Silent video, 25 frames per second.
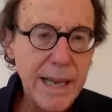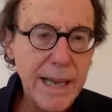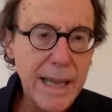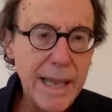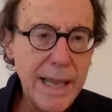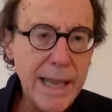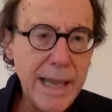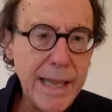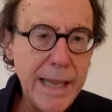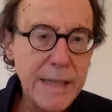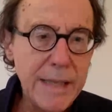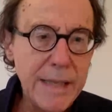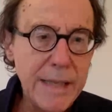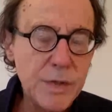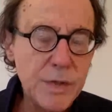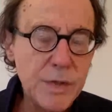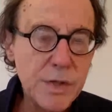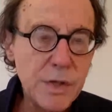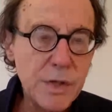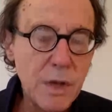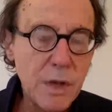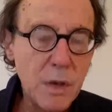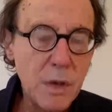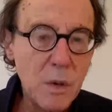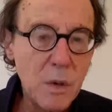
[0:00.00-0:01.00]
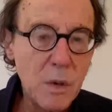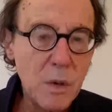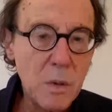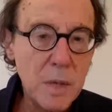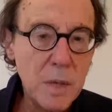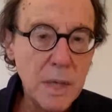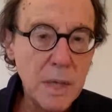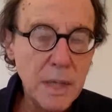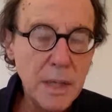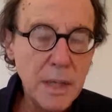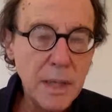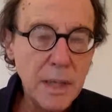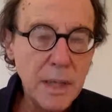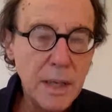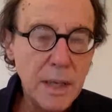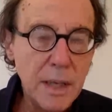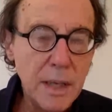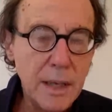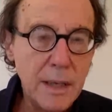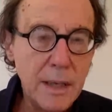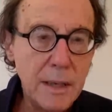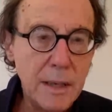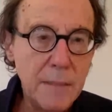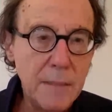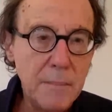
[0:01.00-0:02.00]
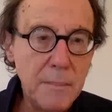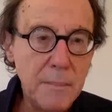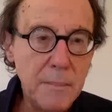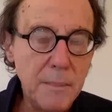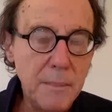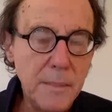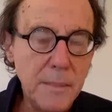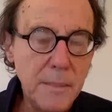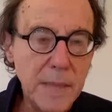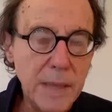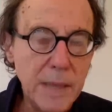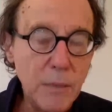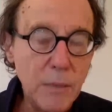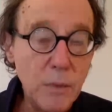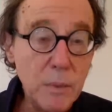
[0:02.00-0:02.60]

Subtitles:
And so it